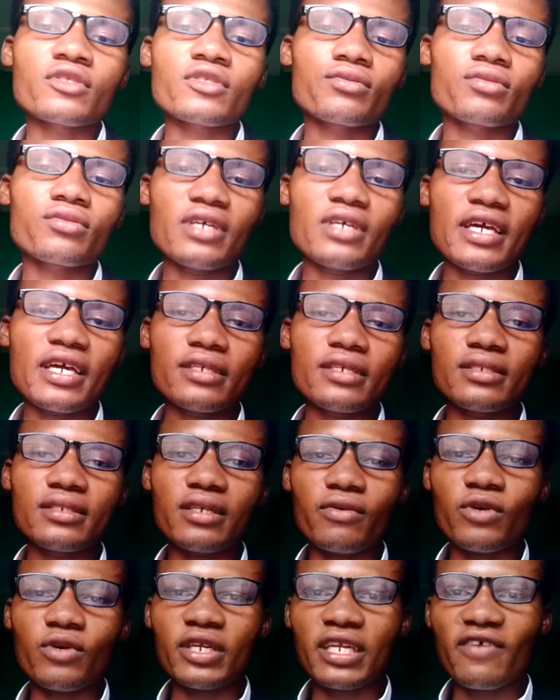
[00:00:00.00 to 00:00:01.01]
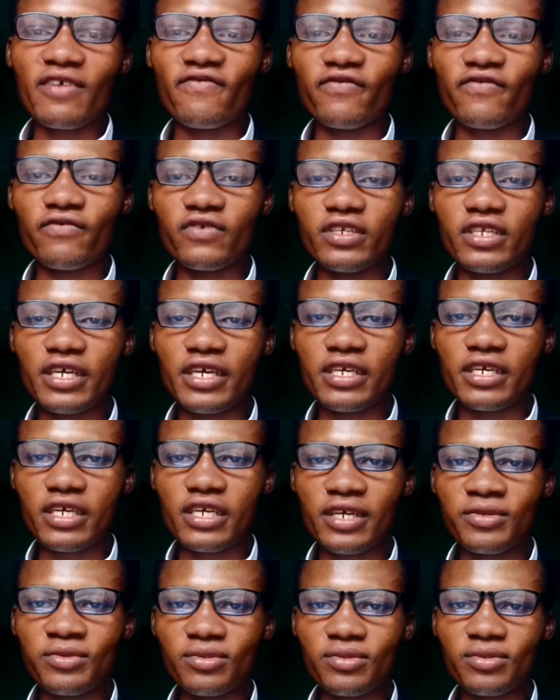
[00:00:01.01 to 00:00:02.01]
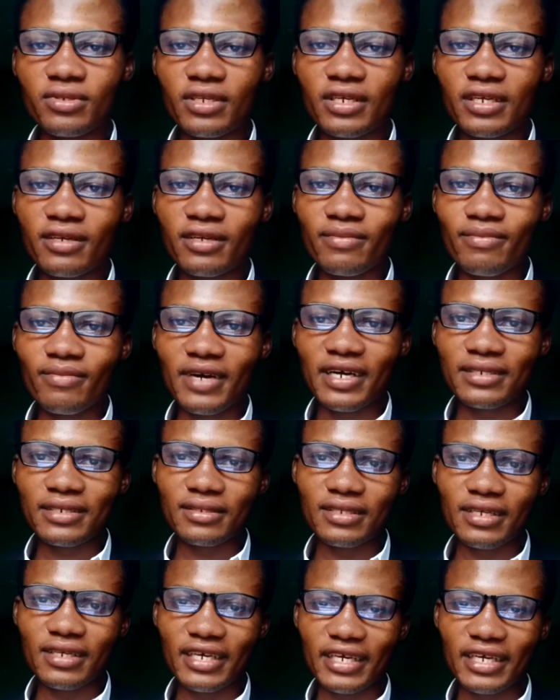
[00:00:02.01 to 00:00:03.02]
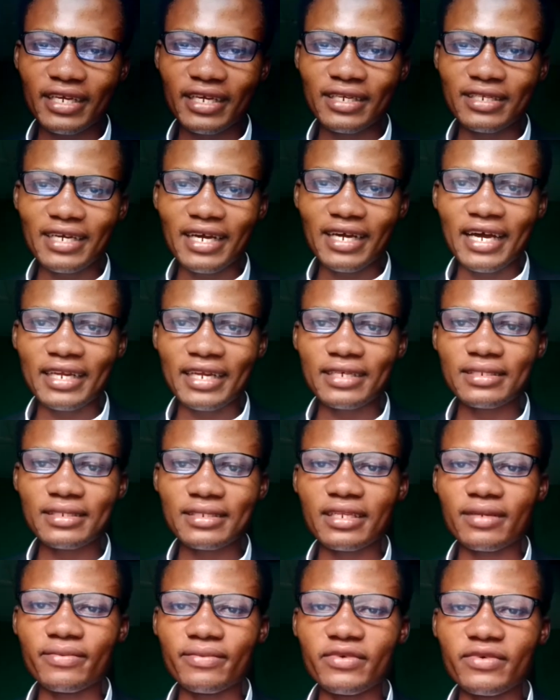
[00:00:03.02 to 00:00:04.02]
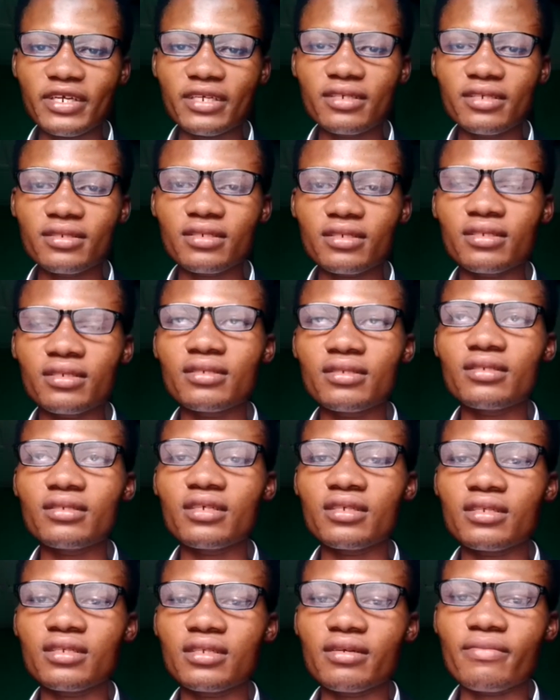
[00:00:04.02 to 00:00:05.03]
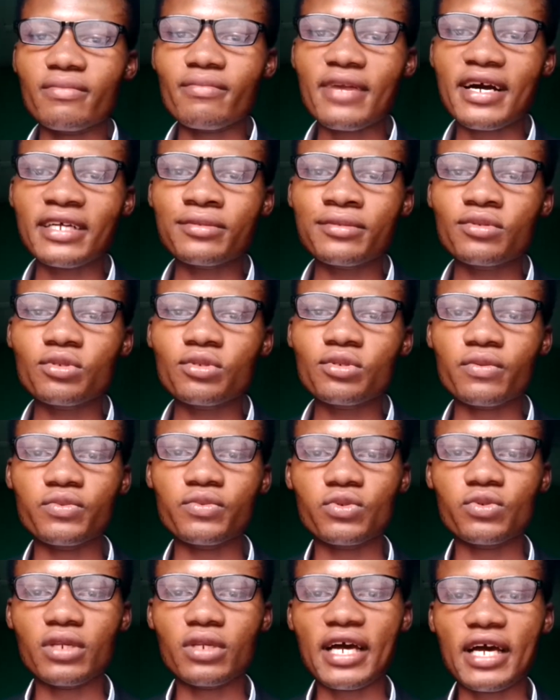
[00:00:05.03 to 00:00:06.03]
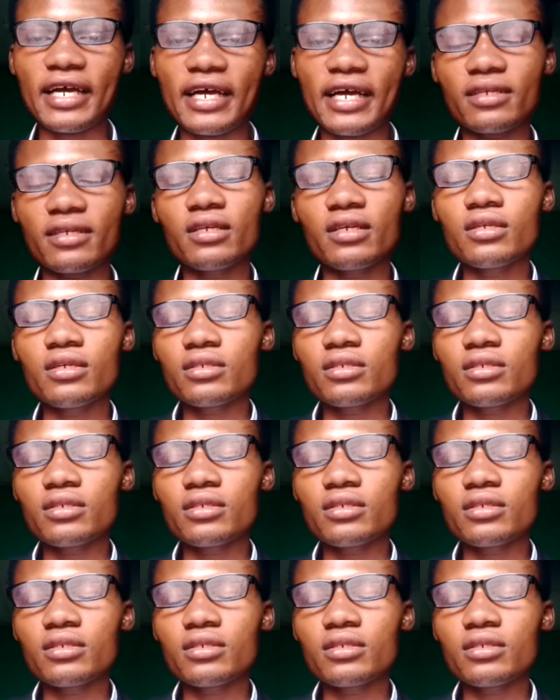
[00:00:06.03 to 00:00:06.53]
Today is a wonderful day, and today marks the Eid Adha celebration in the month of July.